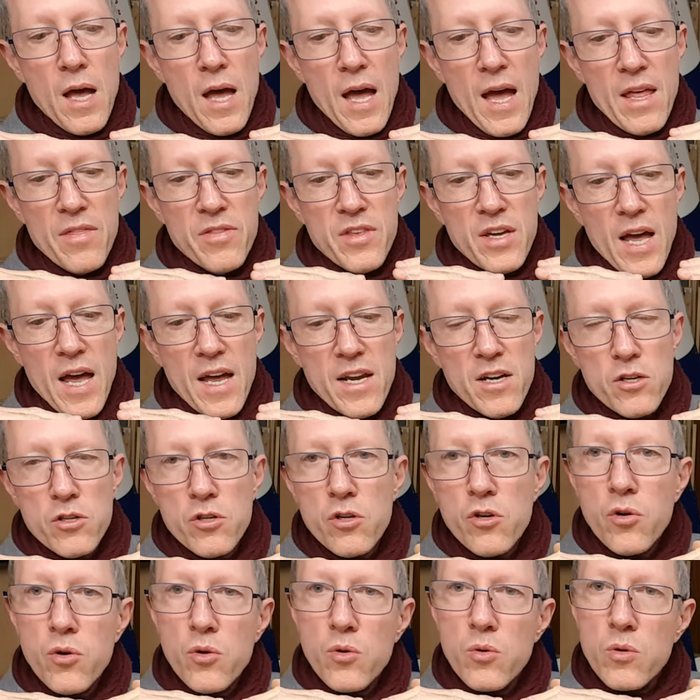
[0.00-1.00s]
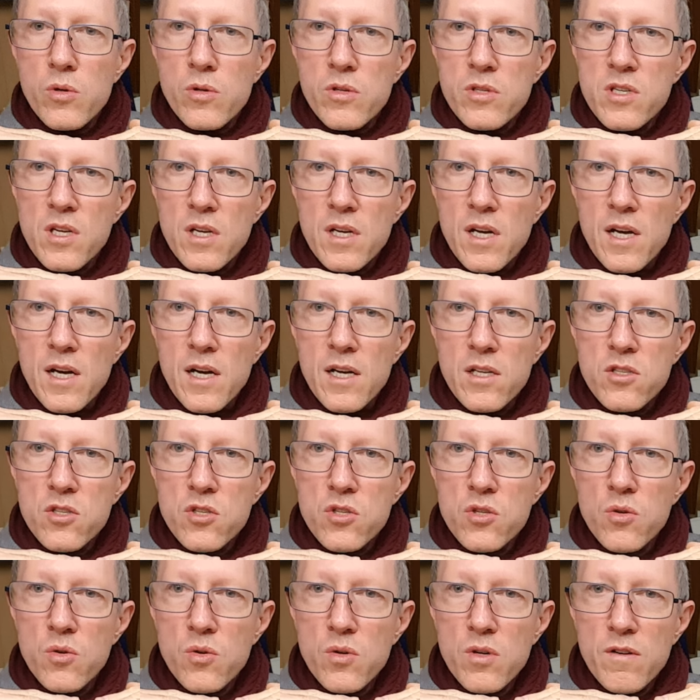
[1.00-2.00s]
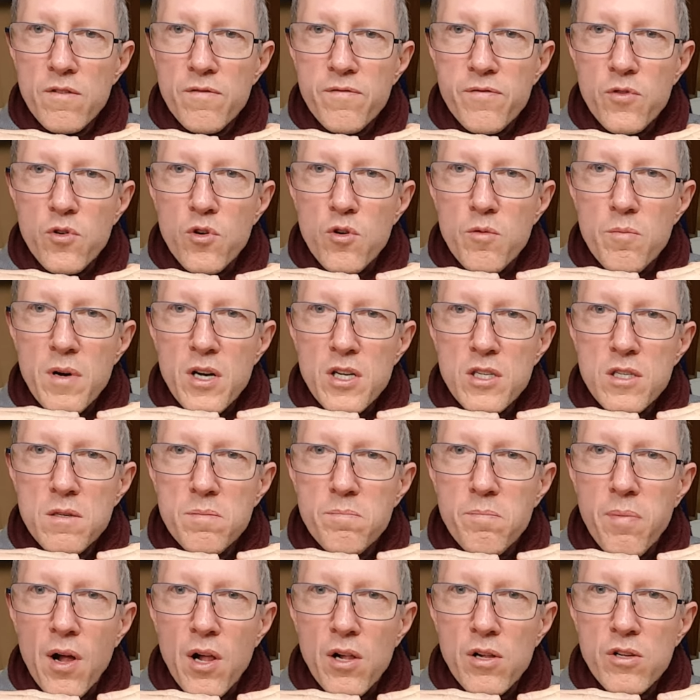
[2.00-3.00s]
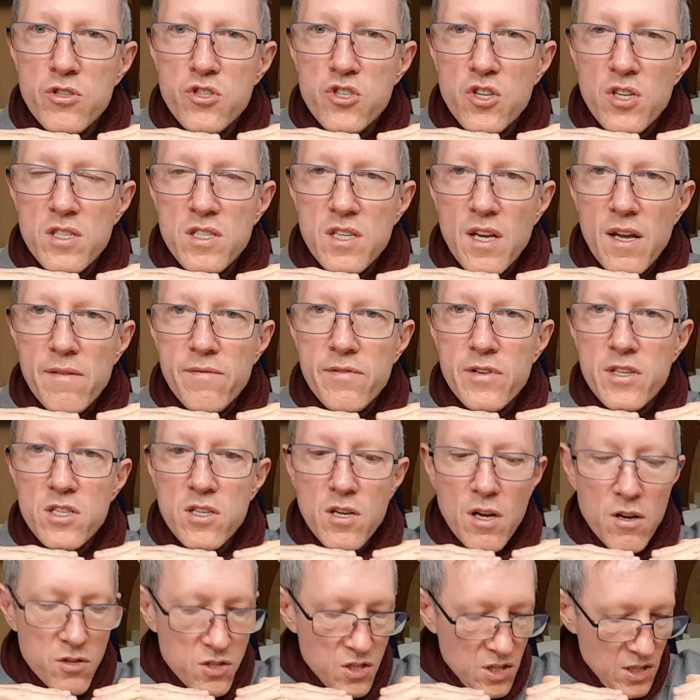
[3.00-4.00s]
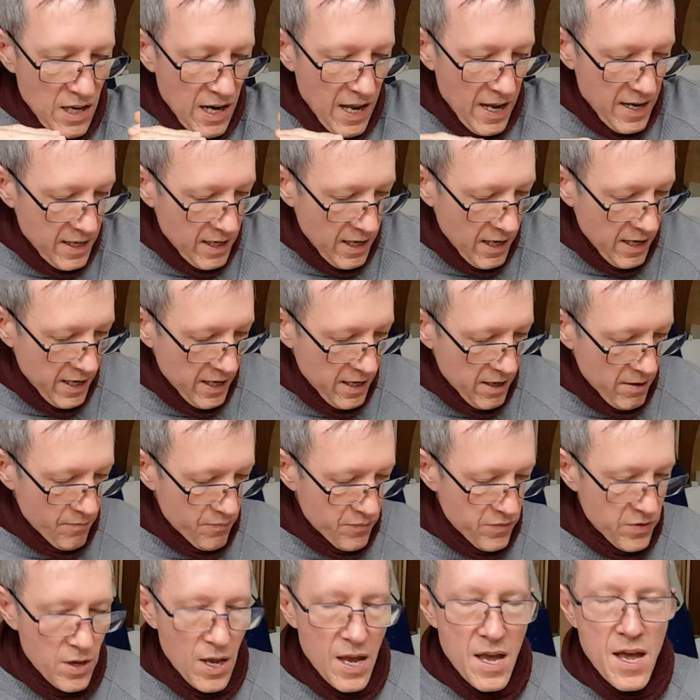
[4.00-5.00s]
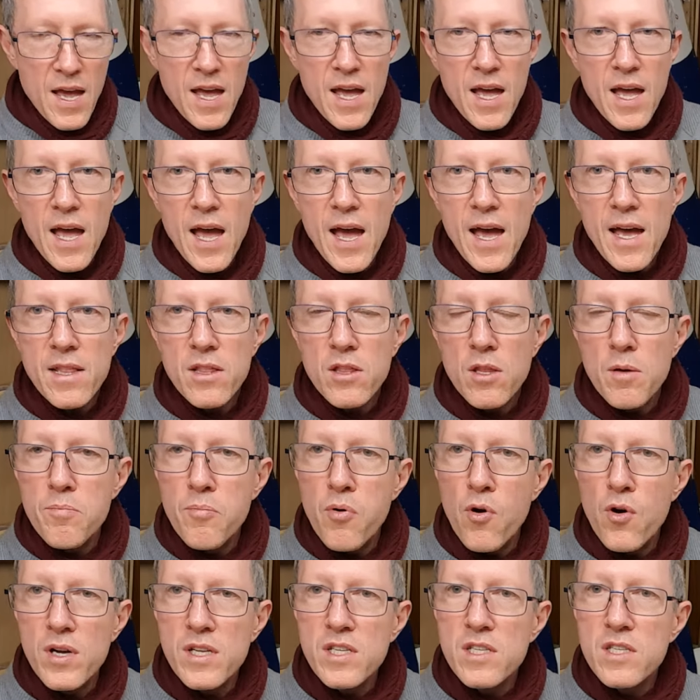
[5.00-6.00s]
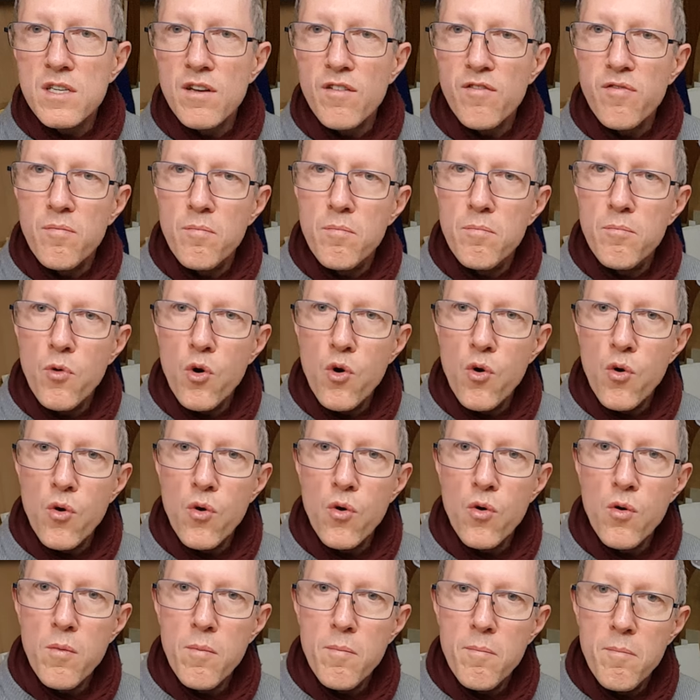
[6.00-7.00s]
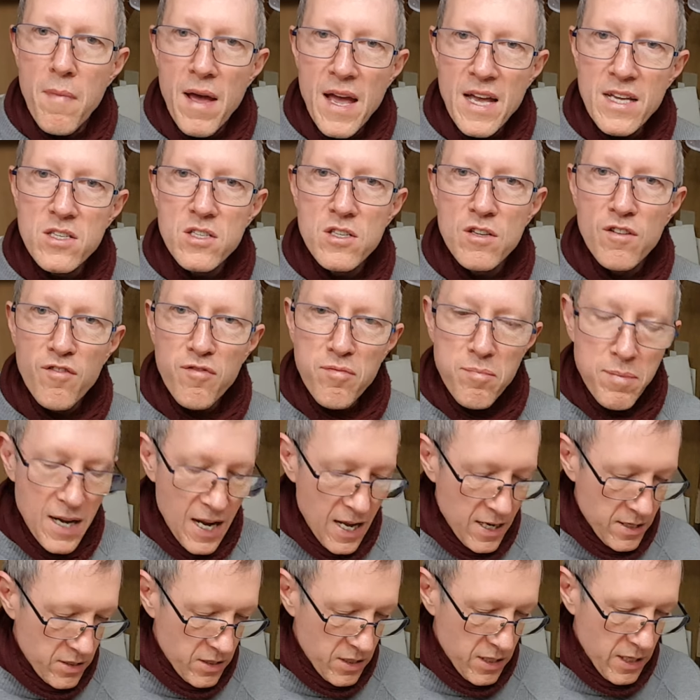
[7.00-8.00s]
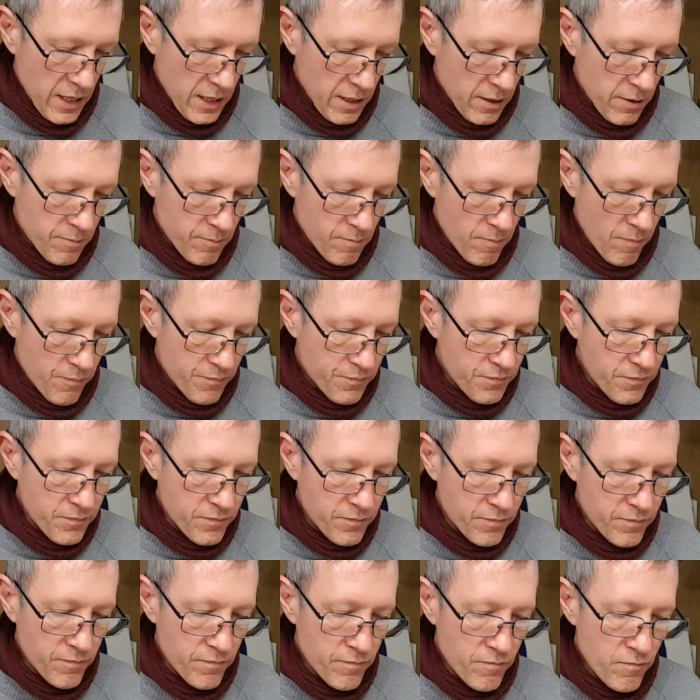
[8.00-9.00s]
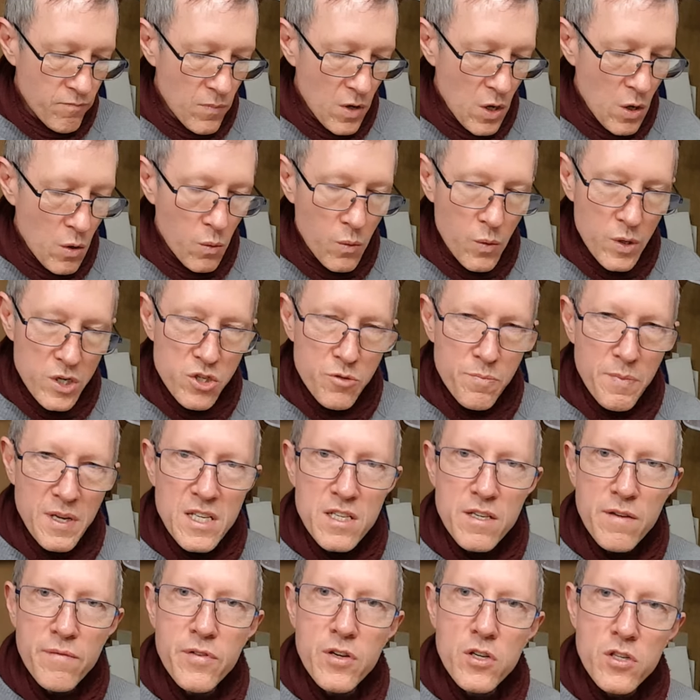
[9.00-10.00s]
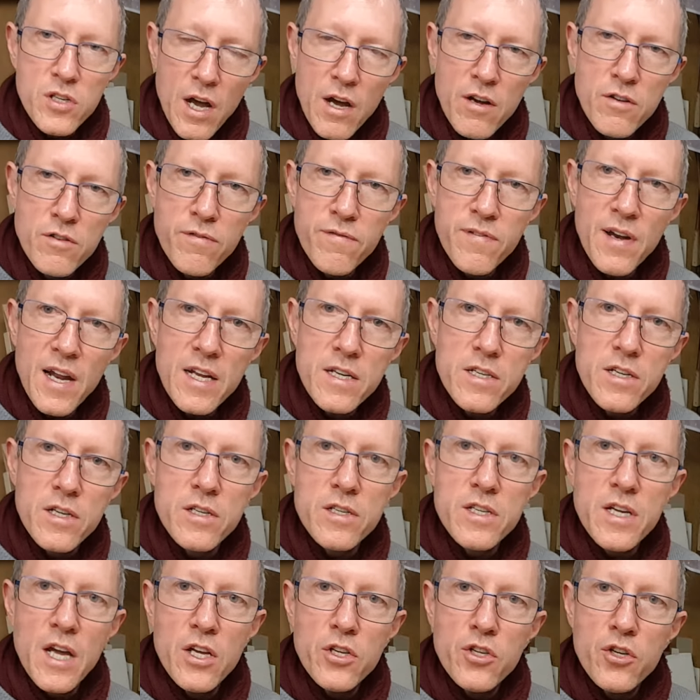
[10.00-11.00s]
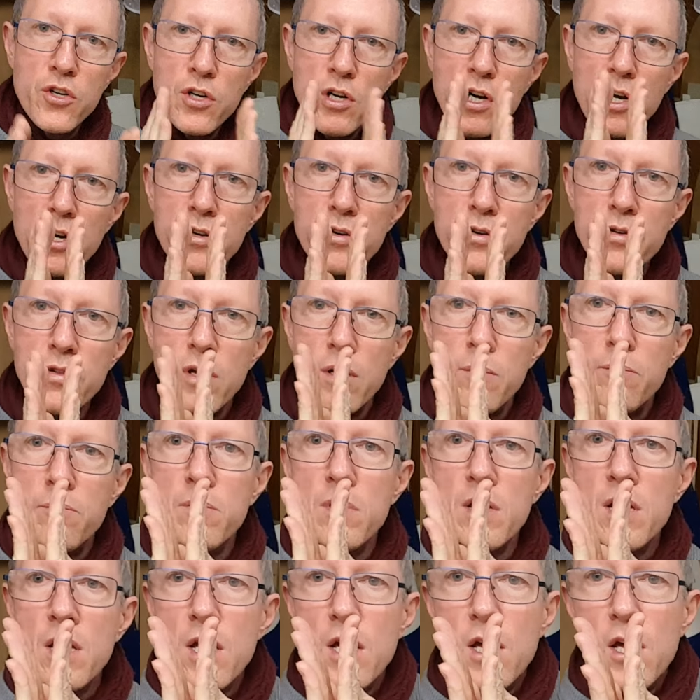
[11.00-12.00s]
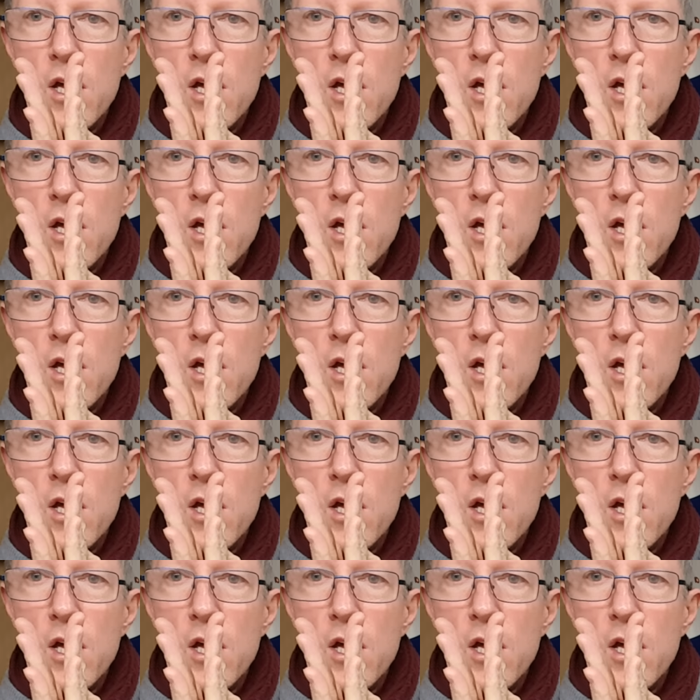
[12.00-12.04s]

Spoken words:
and it cools, it sort of almost bulges ever so slightly at the points of more massive plastic, which means if you don't flat it and you glue them,